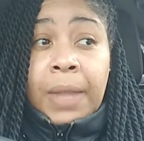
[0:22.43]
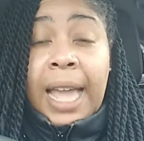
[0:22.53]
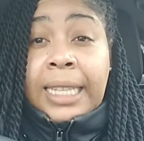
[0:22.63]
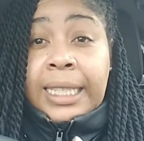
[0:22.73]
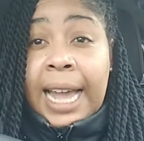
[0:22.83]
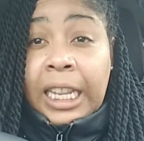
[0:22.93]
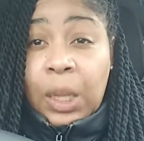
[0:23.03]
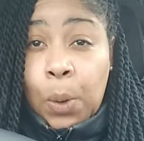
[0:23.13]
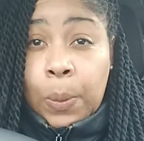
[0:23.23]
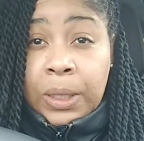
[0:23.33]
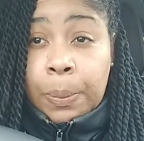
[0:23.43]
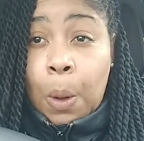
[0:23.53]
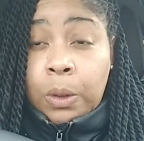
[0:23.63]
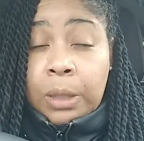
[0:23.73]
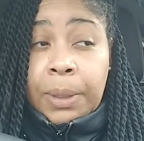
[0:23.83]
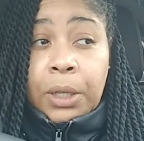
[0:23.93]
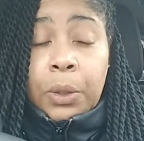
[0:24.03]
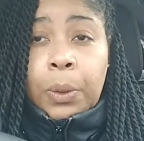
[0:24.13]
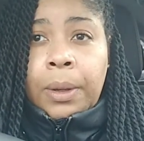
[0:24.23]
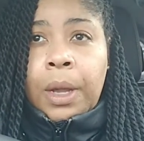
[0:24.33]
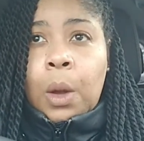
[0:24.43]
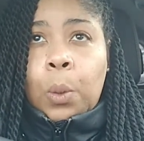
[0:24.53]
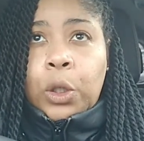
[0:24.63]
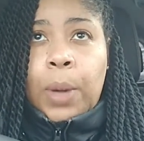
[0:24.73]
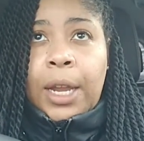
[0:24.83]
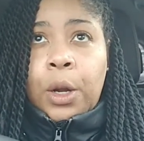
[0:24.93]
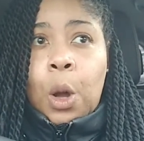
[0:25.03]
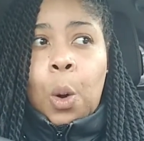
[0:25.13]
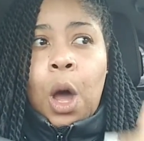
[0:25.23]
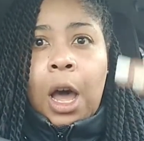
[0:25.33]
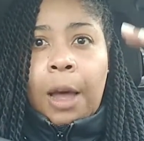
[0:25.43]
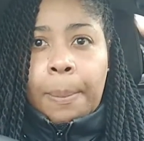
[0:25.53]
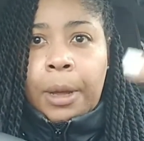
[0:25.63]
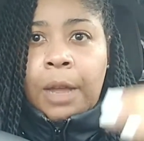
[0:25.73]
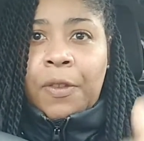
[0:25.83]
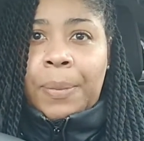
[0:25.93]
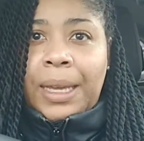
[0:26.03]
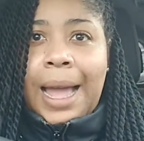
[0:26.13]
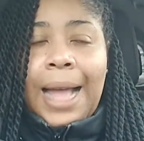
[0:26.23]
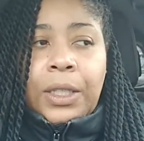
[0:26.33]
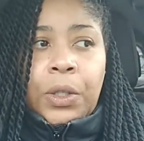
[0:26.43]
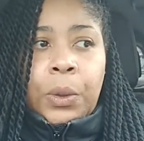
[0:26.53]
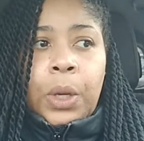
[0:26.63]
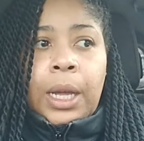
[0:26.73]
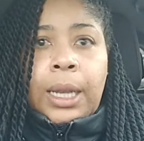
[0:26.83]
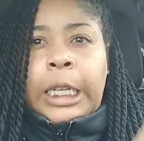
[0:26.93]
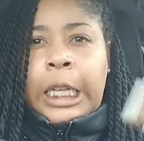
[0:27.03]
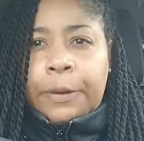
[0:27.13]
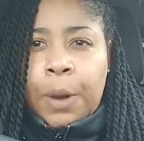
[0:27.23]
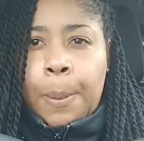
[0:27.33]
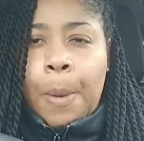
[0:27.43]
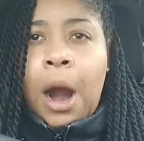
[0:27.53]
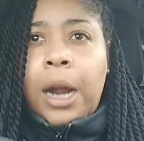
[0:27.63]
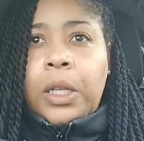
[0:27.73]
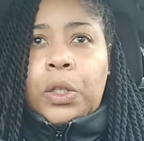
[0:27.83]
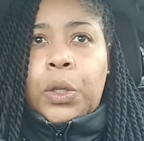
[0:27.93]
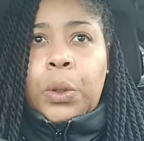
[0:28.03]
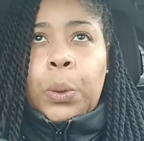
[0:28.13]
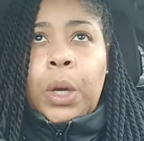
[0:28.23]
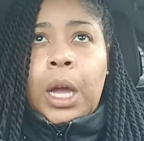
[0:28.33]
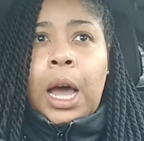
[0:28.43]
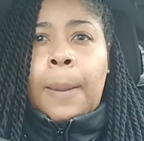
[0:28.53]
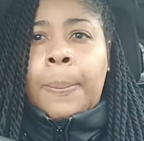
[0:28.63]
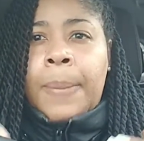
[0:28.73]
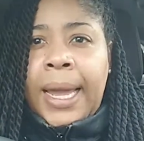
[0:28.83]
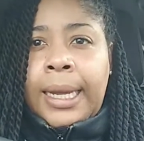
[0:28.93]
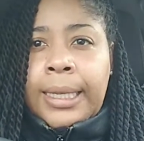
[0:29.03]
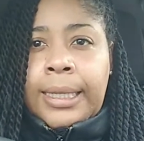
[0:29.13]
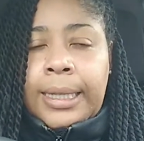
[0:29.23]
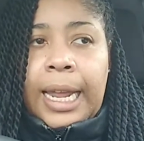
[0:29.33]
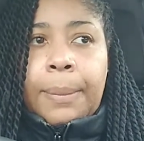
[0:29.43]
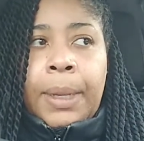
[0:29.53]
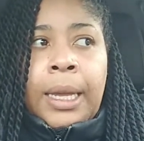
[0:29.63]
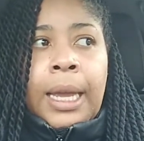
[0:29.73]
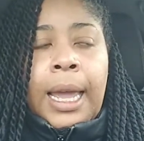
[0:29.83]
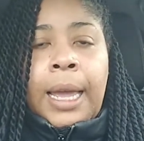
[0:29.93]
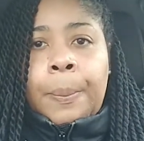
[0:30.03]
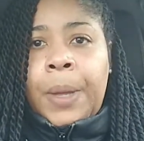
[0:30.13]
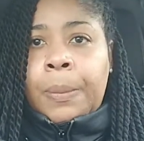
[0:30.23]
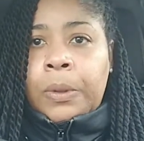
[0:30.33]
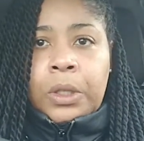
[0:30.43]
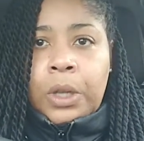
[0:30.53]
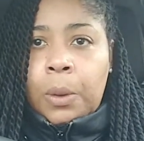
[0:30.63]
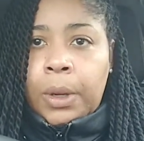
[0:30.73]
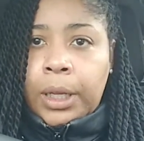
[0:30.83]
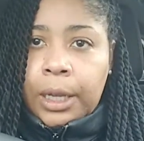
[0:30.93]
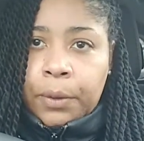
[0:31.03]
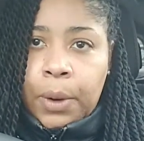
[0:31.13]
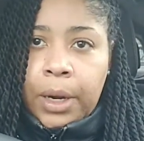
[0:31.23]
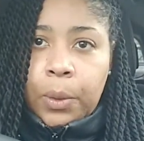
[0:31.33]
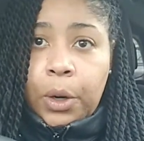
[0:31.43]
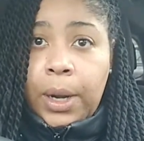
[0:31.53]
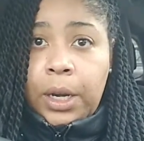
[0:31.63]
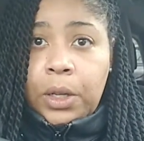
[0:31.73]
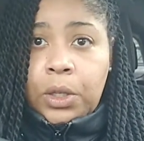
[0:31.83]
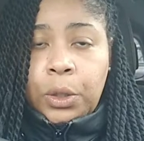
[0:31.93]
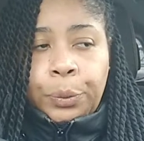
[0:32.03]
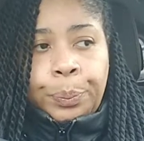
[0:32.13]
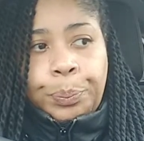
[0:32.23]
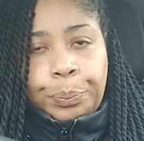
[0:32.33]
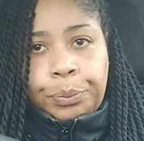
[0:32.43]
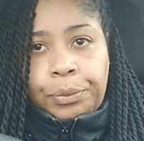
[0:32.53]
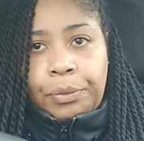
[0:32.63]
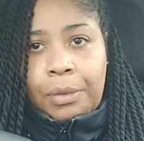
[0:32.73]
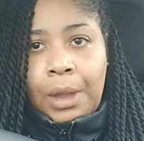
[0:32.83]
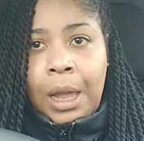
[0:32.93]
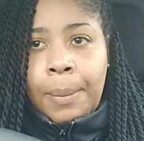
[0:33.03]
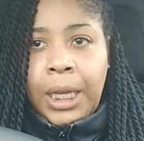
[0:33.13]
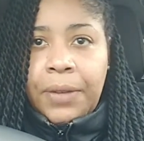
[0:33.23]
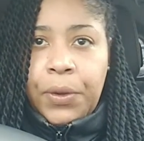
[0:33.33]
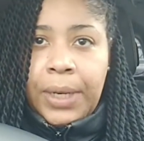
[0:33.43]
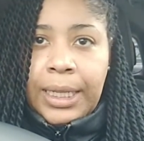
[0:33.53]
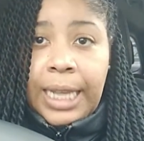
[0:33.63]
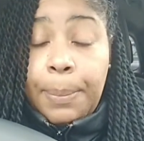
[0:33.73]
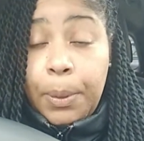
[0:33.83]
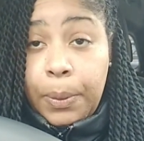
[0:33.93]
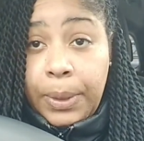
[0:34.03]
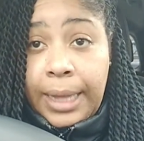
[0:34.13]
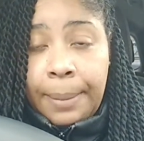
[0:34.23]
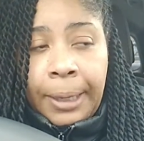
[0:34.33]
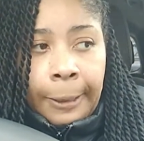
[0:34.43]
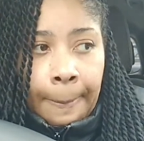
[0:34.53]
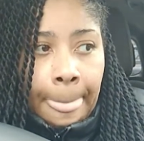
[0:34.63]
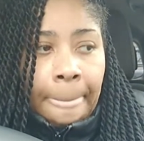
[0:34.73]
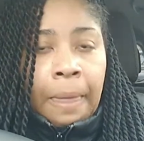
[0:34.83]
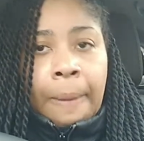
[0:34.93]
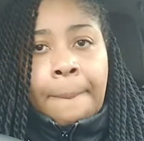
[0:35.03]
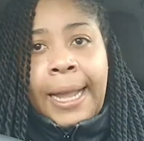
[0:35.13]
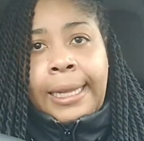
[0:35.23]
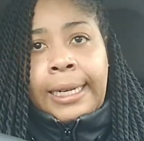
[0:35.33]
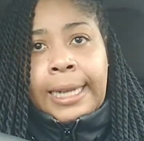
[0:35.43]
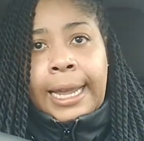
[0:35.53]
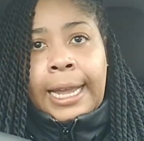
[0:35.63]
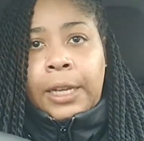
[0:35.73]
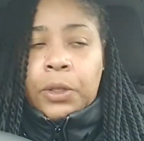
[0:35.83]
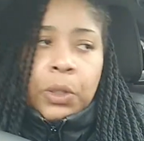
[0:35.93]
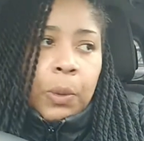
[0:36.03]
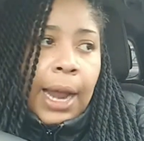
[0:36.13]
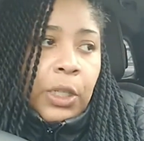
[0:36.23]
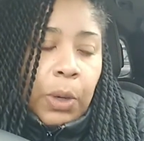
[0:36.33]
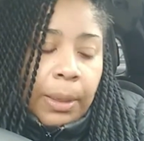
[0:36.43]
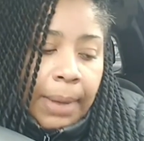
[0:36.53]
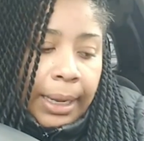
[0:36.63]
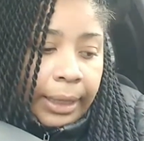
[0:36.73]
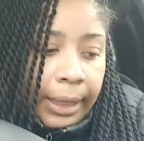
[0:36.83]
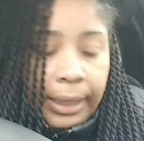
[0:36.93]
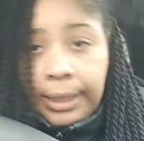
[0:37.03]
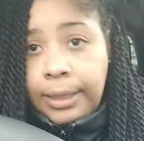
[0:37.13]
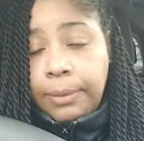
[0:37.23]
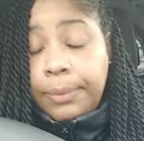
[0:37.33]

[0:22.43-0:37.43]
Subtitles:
exactly what we're supposed to be doing. We're trying to go above and beyond to leave a mark, to make a statement. And people just don't want to give credit where credit is due. I'm going to give you an example of what that means. Back in the day, I used to watch one of my friends'